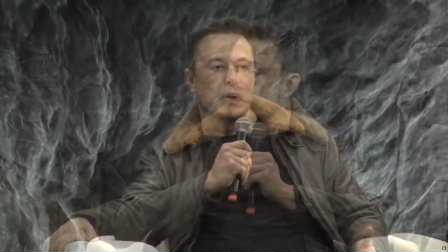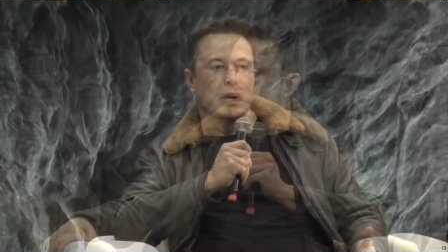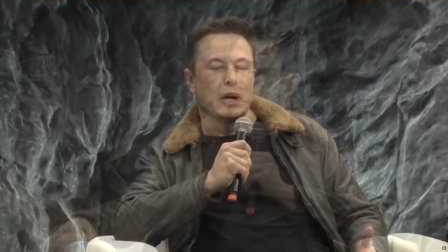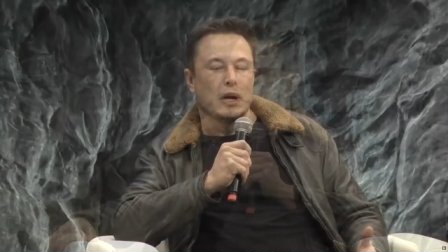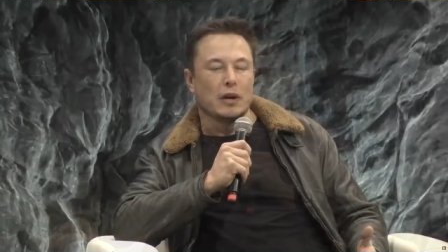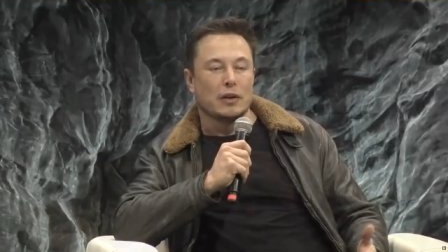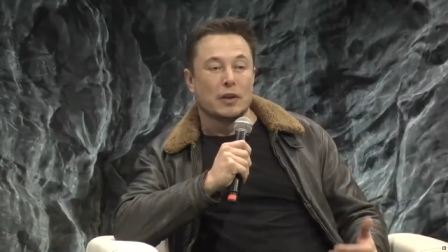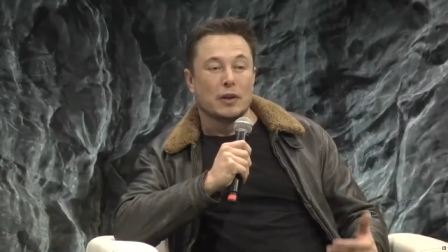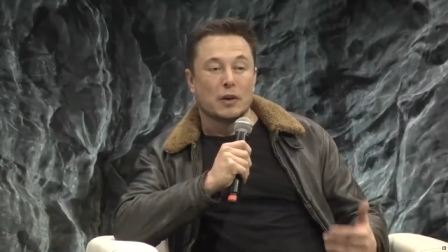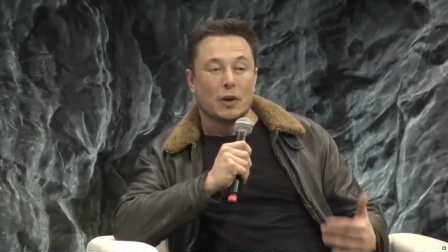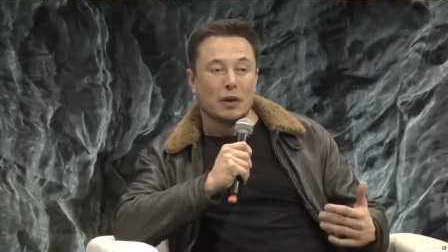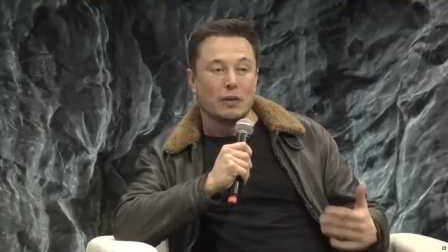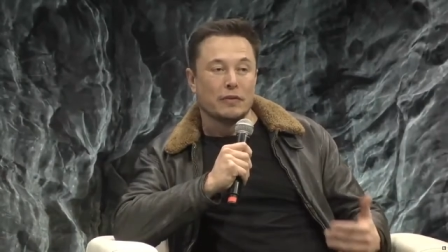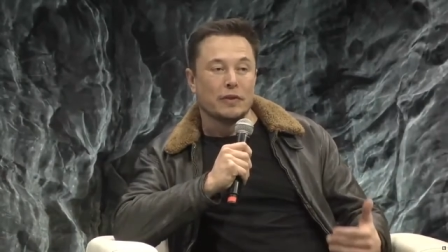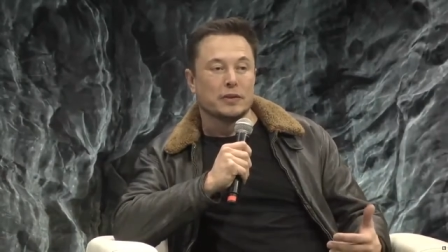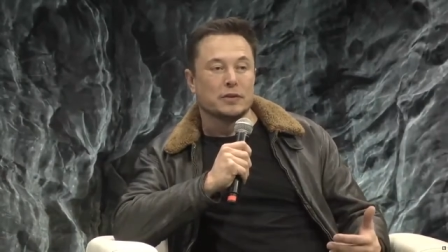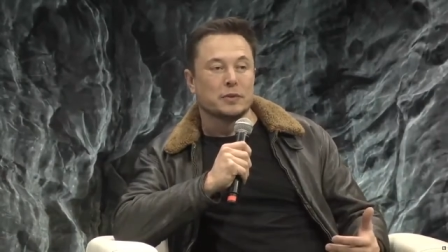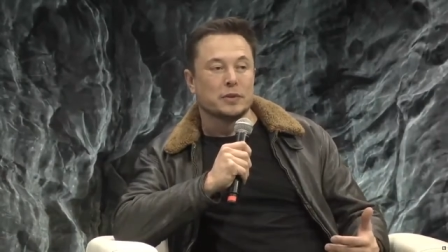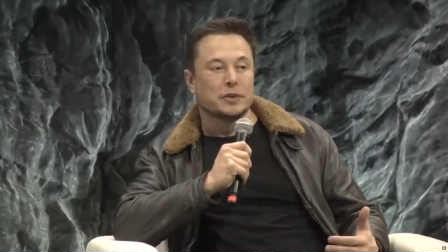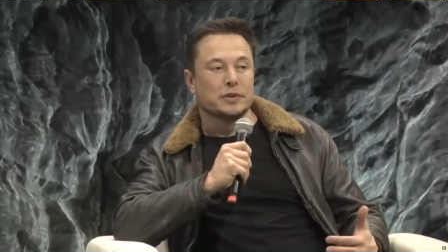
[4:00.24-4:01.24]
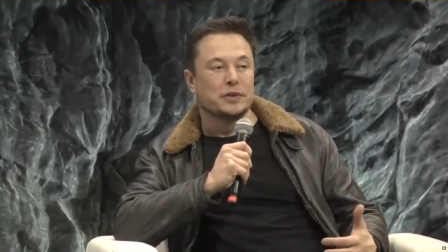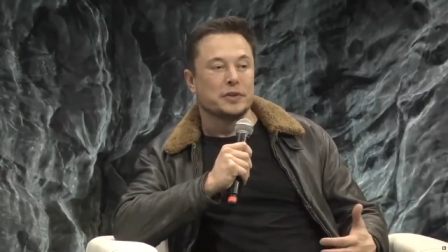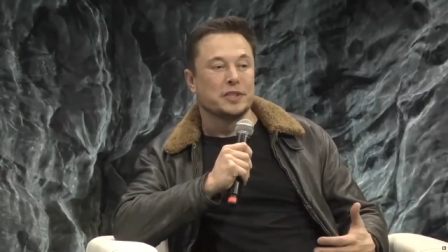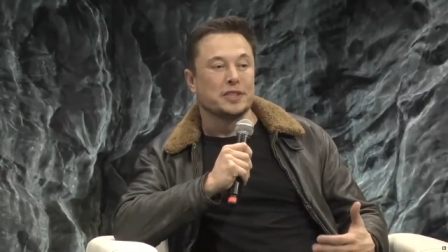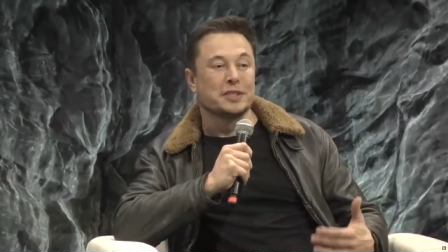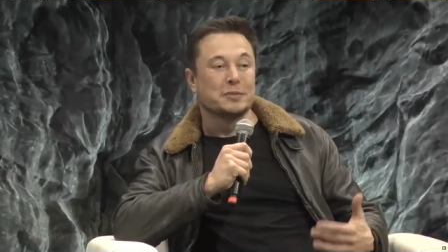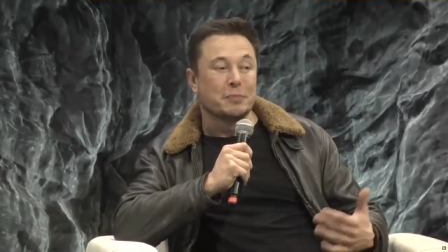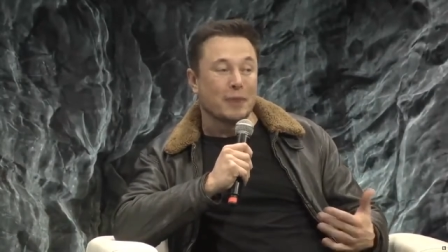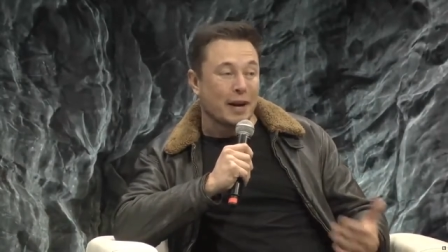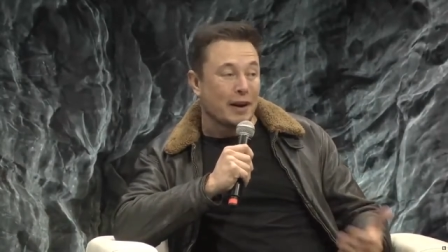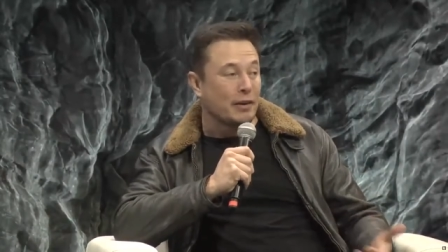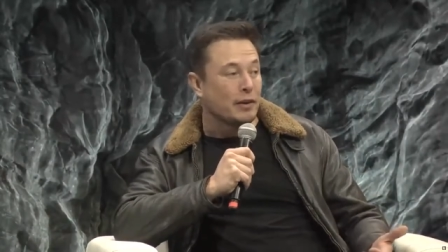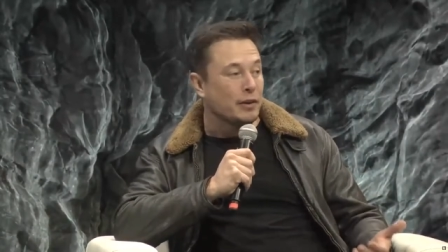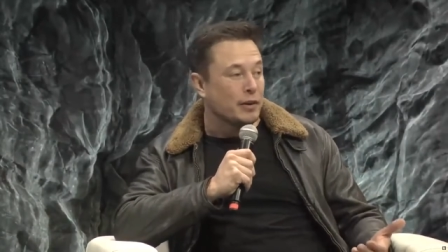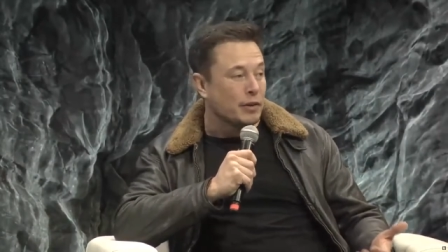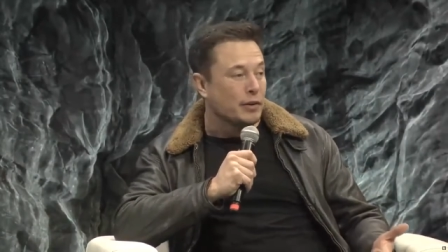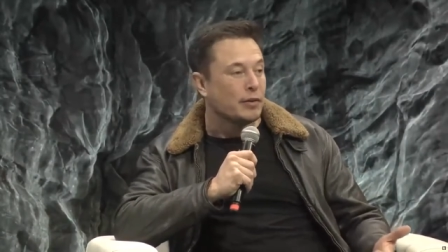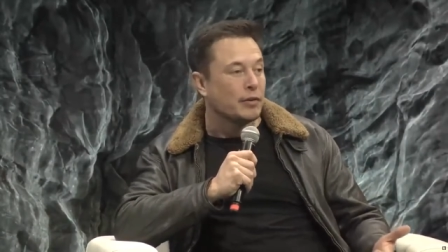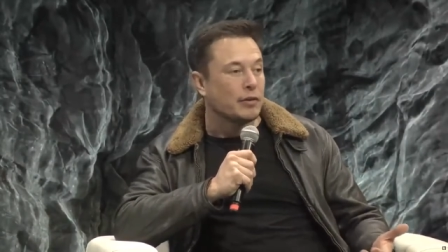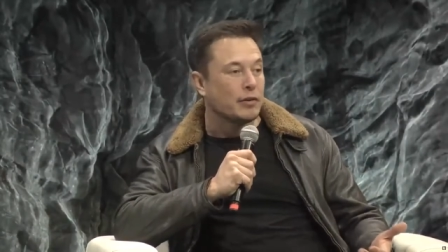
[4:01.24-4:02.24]
The goal of this was to inspire
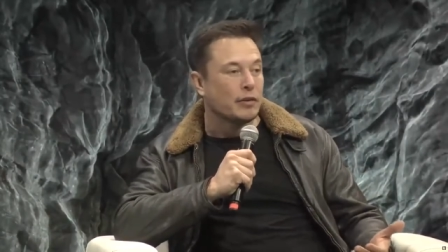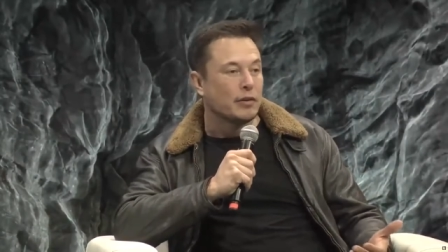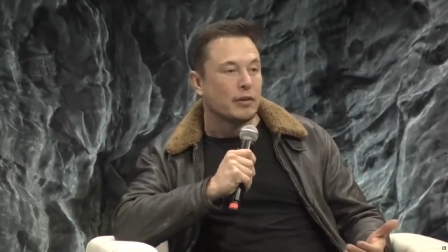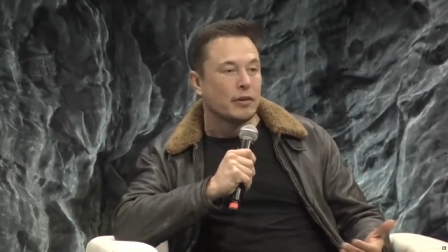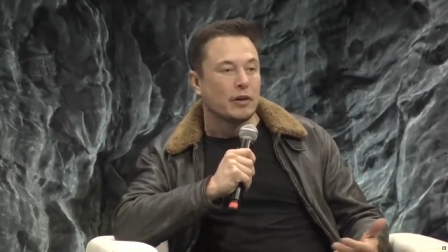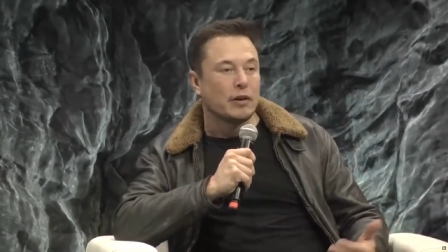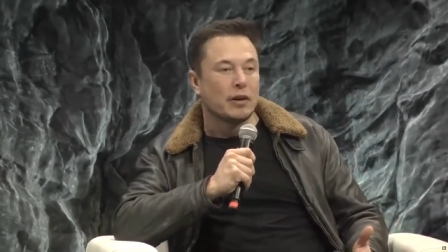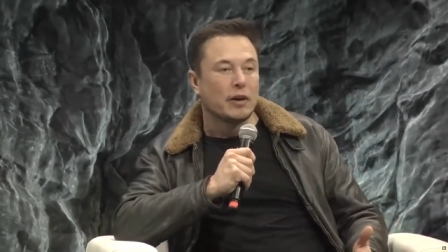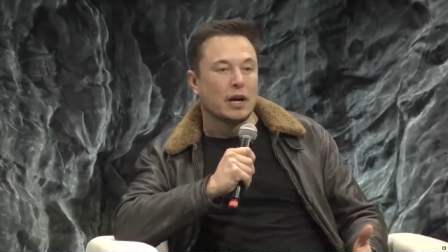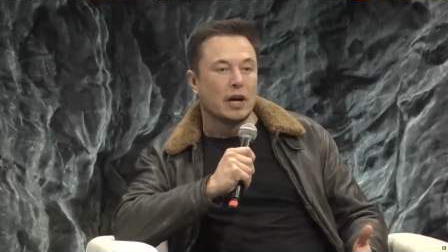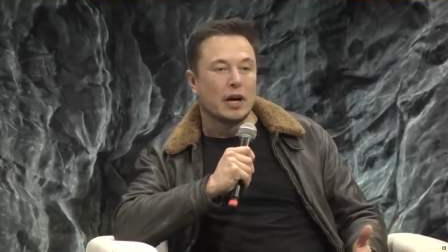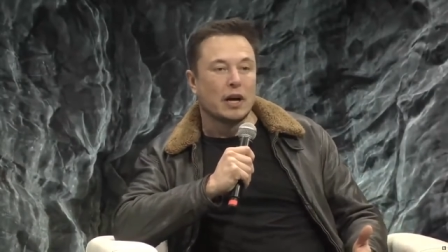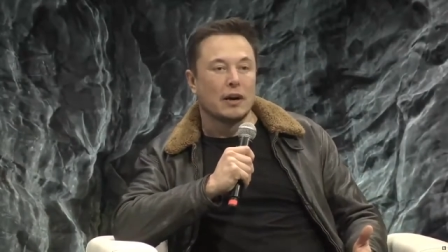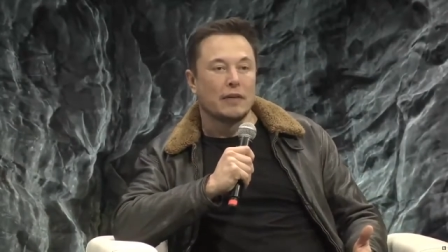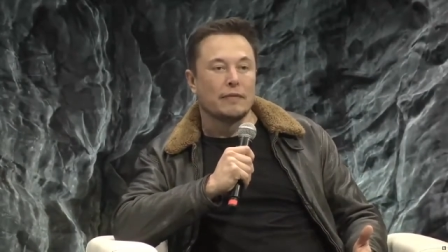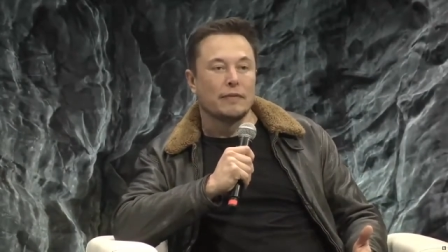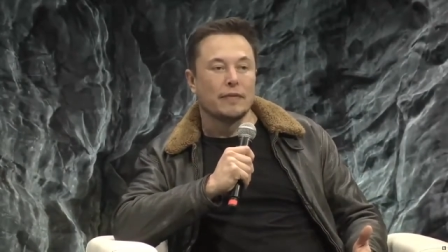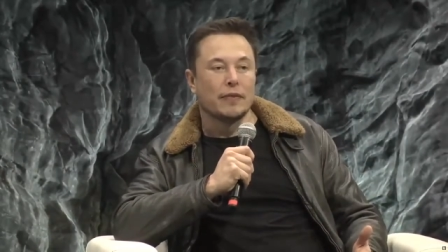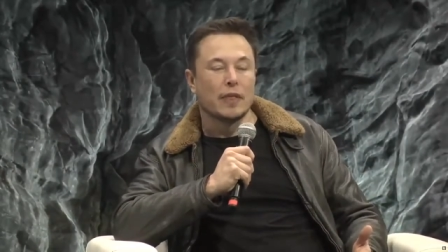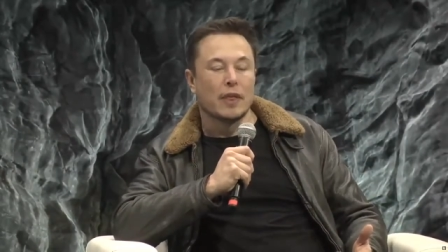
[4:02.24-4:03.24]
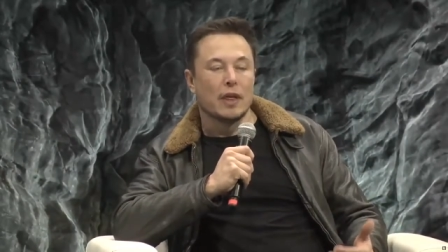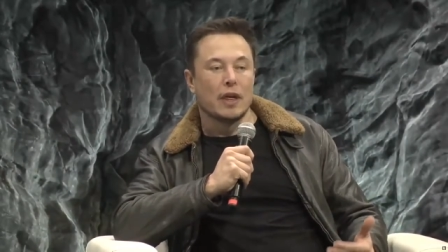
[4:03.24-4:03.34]
you um,